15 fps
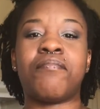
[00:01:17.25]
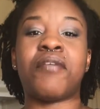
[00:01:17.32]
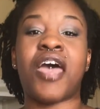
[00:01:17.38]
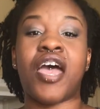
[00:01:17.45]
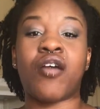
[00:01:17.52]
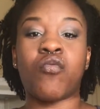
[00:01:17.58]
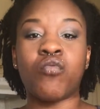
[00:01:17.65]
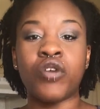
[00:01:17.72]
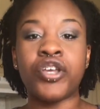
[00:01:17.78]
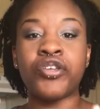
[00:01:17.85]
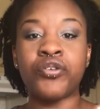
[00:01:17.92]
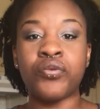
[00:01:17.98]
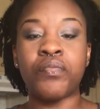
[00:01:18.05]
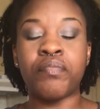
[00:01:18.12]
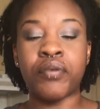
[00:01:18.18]
back what
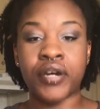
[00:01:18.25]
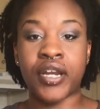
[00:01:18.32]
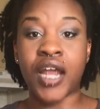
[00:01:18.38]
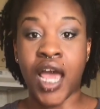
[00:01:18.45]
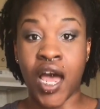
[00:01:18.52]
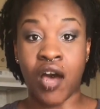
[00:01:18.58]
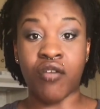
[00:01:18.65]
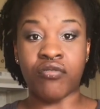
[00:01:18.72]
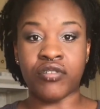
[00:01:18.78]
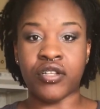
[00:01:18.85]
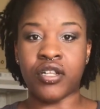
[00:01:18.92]
you put out.